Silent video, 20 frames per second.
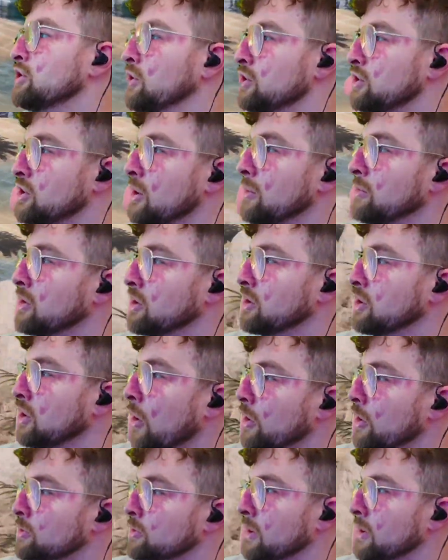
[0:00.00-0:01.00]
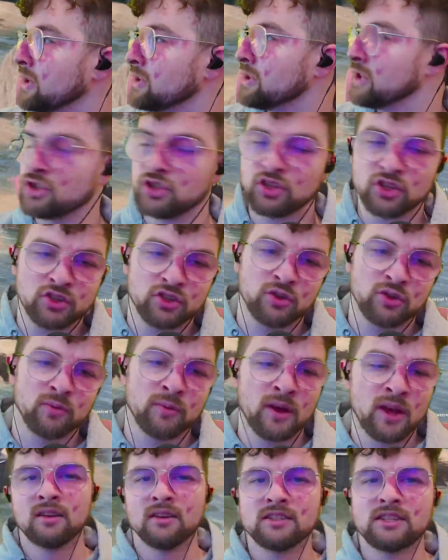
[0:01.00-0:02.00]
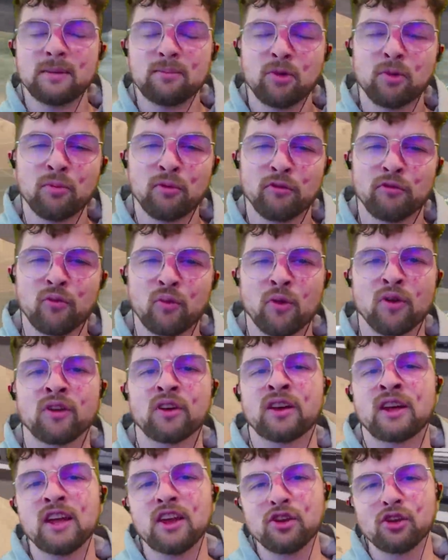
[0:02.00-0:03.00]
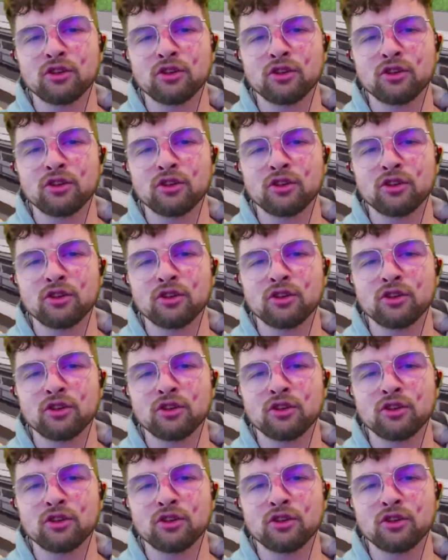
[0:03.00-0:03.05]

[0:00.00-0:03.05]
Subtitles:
it's something to always pay attention to. Tip number 4, get your